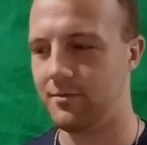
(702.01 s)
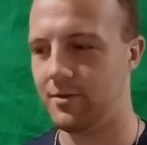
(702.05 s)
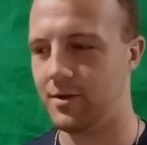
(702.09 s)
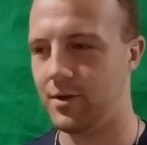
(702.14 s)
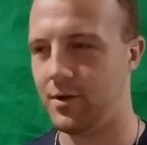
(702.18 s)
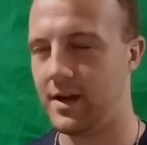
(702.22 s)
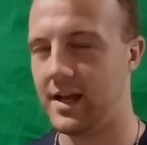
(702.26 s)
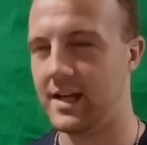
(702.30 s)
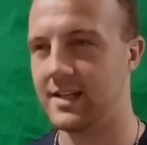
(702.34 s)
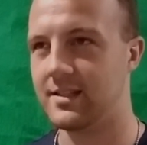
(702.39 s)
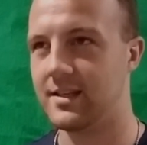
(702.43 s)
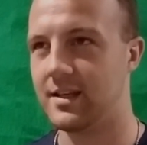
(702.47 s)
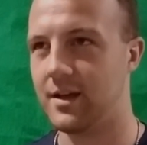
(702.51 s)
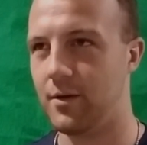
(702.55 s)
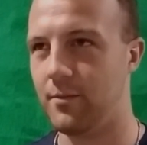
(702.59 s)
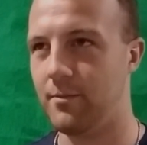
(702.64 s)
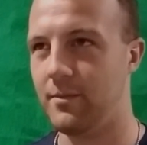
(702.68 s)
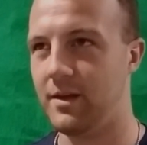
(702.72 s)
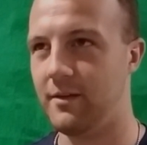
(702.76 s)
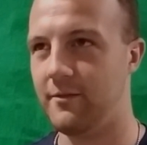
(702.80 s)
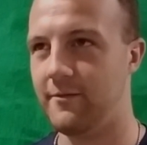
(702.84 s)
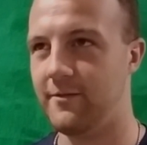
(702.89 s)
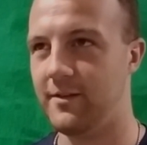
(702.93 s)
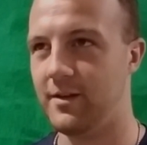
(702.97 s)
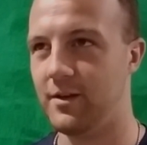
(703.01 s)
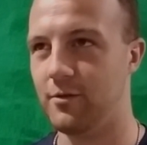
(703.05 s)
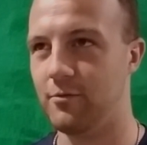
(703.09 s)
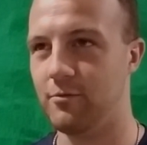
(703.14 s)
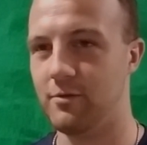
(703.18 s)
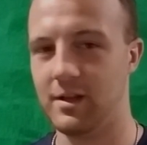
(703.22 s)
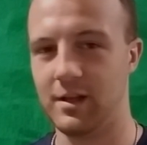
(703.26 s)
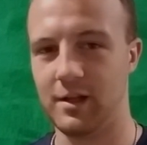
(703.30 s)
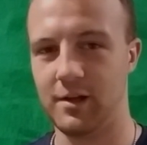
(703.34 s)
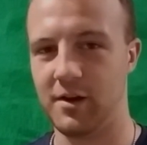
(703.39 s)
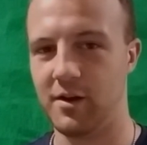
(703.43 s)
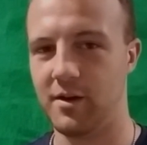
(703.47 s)
you guys help me feel
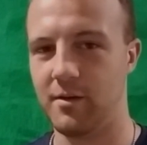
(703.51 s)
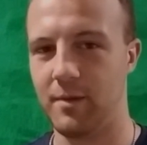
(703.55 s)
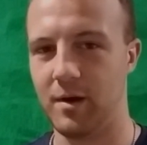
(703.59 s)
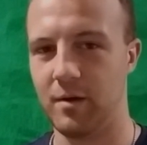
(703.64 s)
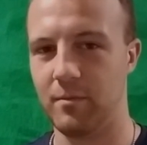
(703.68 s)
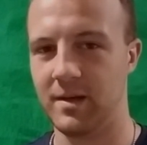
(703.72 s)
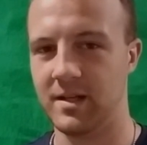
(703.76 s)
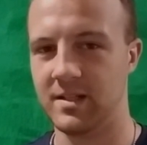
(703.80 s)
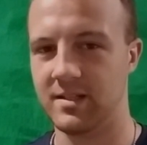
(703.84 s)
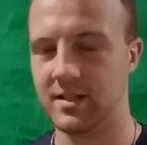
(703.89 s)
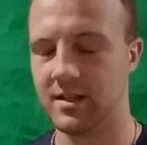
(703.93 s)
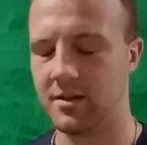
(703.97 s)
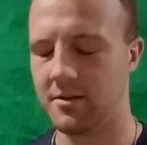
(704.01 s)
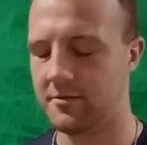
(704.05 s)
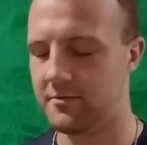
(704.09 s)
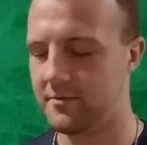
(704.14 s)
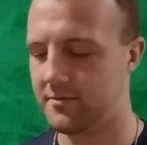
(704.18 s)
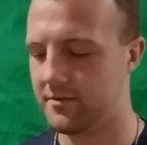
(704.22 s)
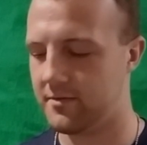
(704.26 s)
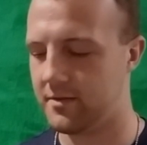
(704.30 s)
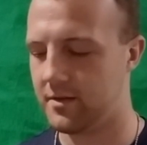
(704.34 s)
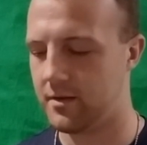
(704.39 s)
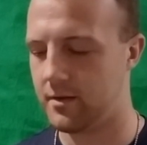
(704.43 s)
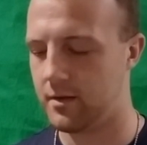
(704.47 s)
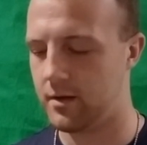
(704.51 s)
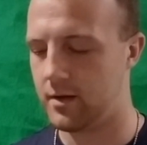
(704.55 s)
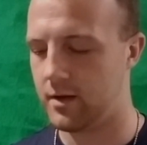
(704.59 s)
really good about myself.